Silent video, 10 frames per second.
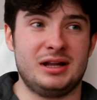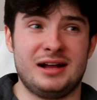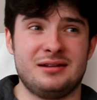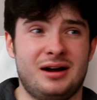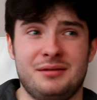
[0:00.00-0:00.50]

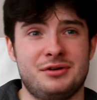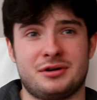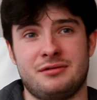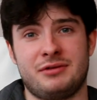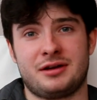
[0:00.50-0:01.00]
I'm not
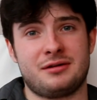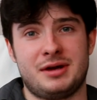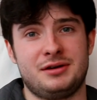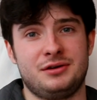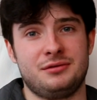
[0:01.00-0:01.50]
going to
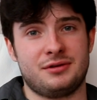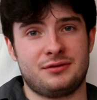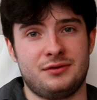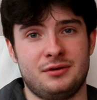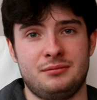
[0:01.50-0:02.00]
recommend you
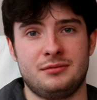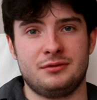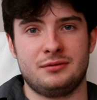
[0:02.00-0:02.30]
this film.